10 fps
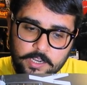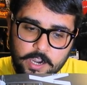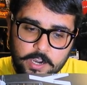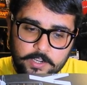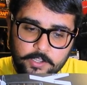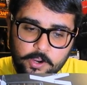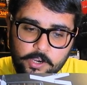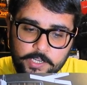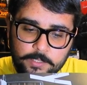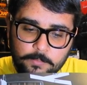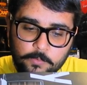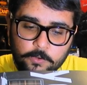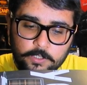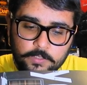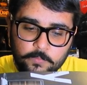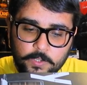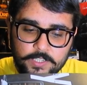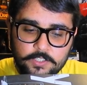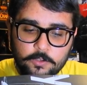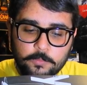cardioid mode, one
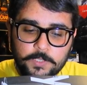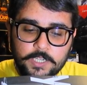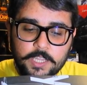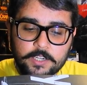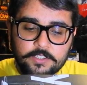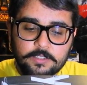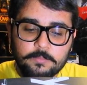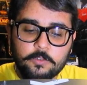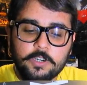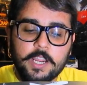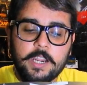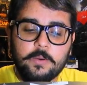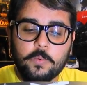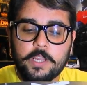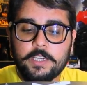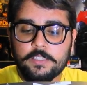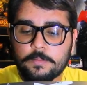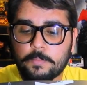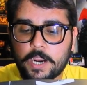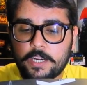is an omnidirectional mode, and one is
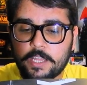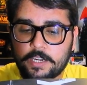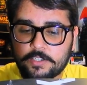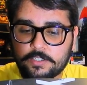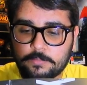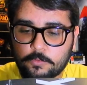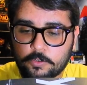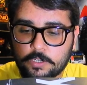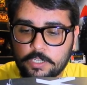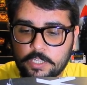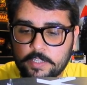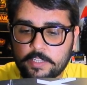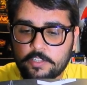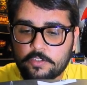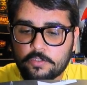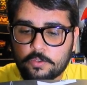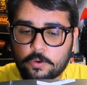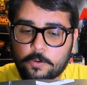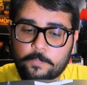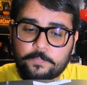a bidirectional mode.
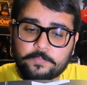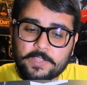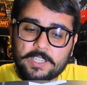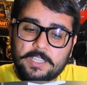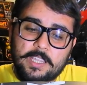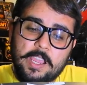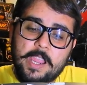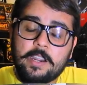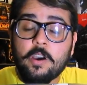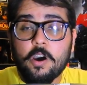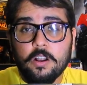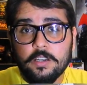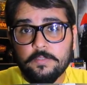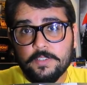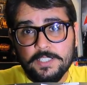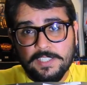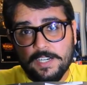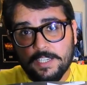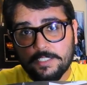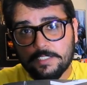So, and all different
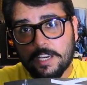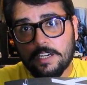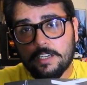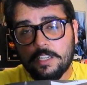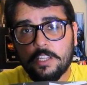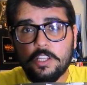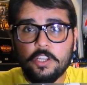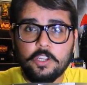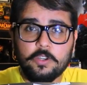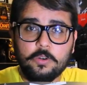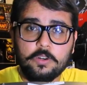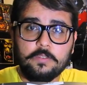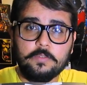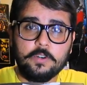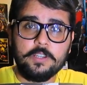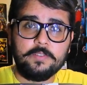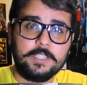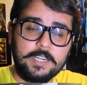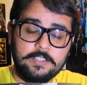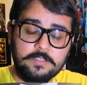settings are good for
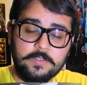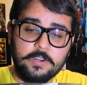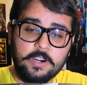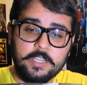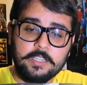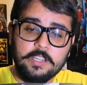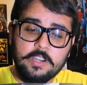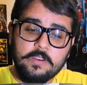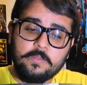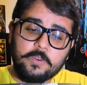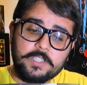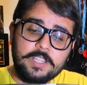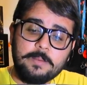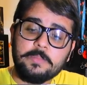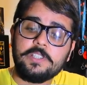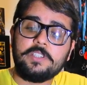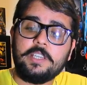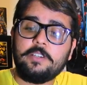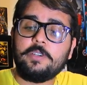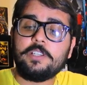different kinds of recording. For example,
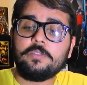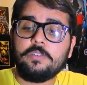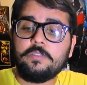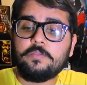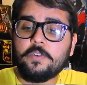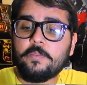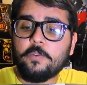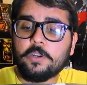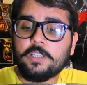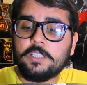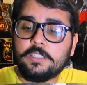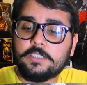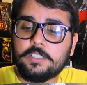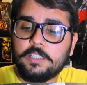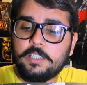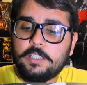stereo is good for vocals